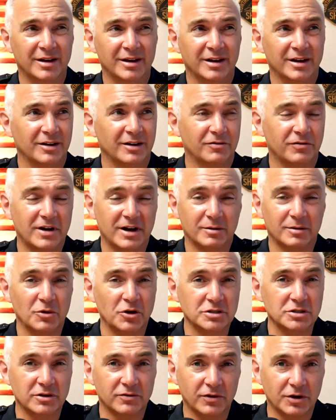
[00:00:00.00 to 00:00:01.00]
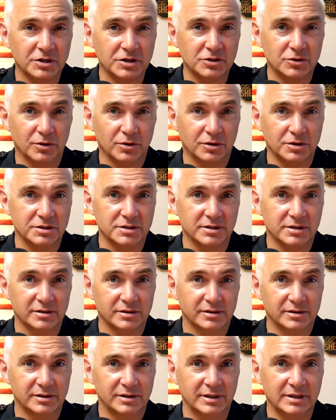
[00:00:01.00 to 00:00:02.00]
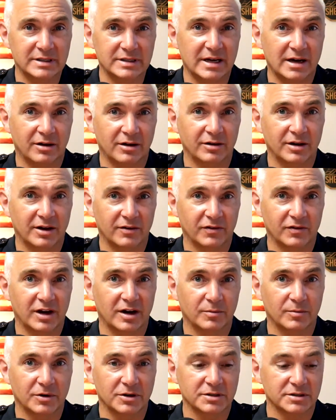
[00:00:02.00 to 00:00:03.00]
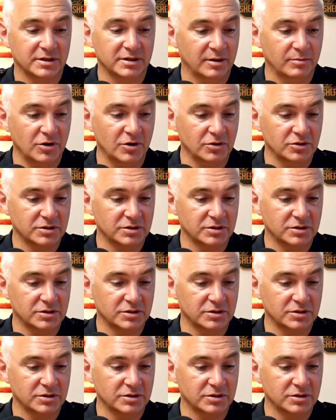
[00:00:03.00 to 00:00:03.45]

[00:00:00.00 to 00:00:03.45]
In fact, most of our stores in town have cameras, and